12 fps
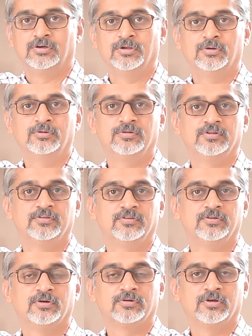Hello, this
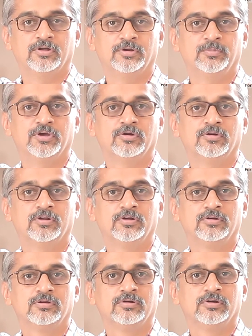is Dr. Hanume Gowda,
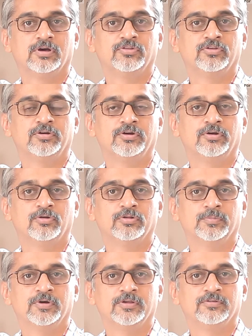consultant
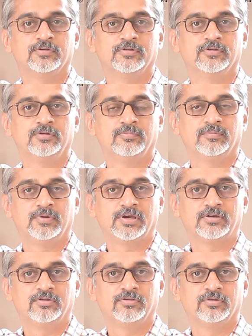orthopedic surgeon
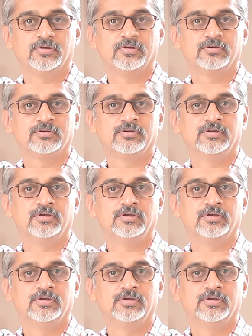practicing at